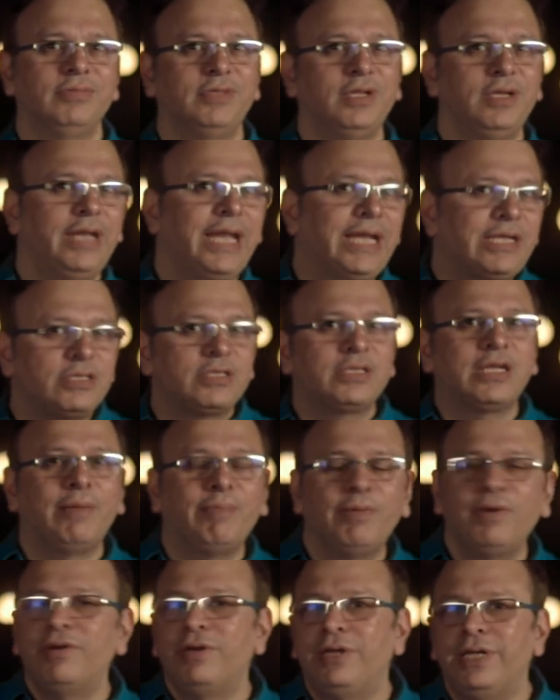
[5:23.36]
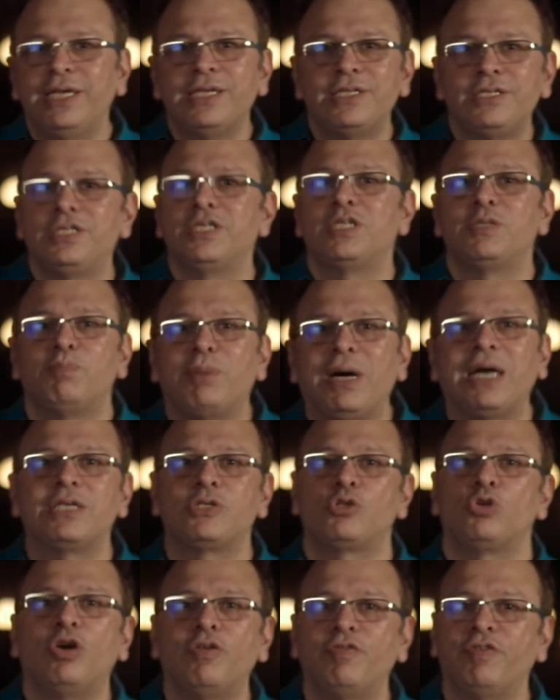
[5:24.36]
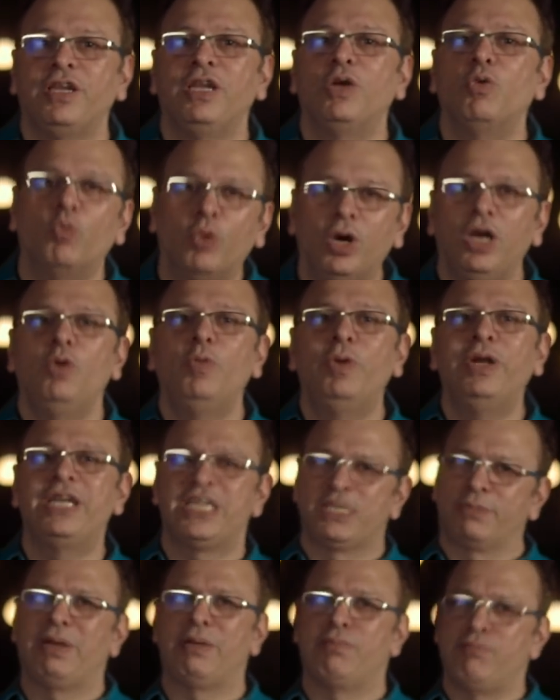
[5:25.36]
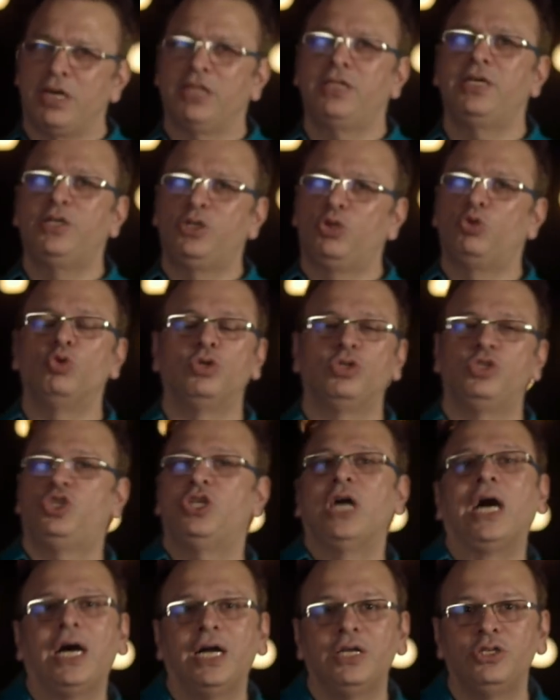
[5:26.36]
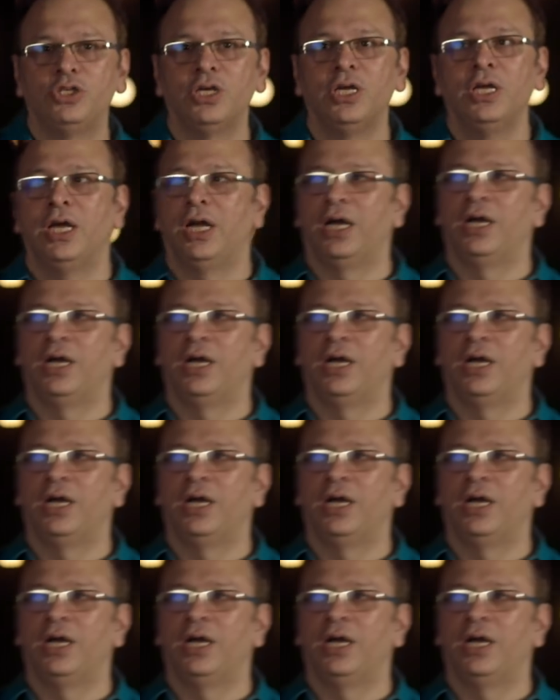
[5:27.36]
The next couple of days just passed off in a whirlwind as my mother took charge.